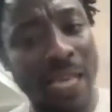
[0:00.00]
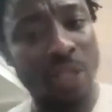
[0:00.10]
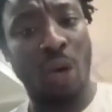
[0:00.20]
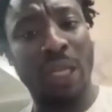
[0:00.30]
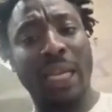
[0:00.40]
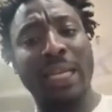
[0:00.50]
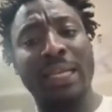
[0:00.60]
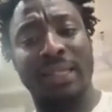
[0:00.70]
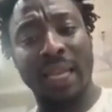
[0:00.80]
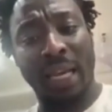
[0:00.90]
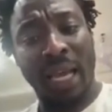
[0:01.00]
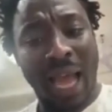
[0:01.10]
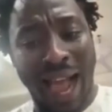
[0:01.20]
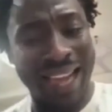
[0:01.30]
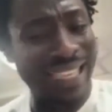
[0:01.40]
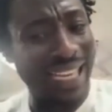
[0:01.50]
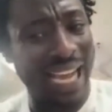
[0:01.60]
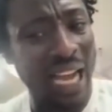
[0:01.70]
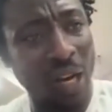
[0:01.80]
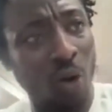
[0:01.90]
Guess what the lady said? I hire
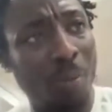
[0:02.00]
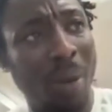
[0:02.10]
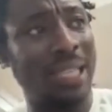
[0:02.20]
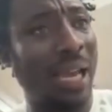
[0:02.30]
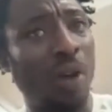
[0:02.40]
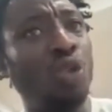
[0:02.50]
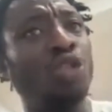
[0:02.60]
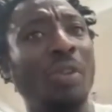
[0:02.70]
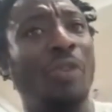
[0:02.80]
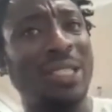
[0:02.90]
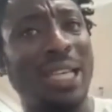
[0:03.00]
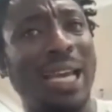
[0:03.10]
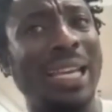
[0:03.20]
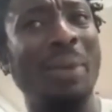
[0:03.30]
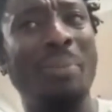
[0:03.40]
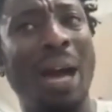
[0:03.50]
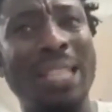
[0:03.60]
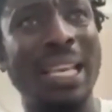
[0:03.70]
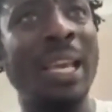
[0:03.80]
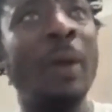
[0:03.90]
Ghana, Masa. Untumi Fasa the name
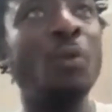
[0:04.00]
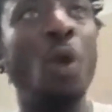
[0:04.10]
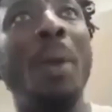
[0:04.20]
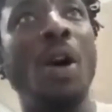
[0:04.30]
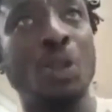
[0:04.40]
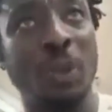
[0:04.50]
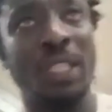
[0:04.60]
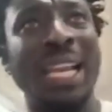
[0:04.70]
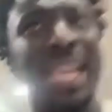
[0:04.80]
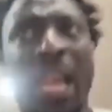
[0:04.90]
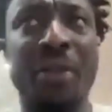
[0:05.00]
by say Oba Hospital.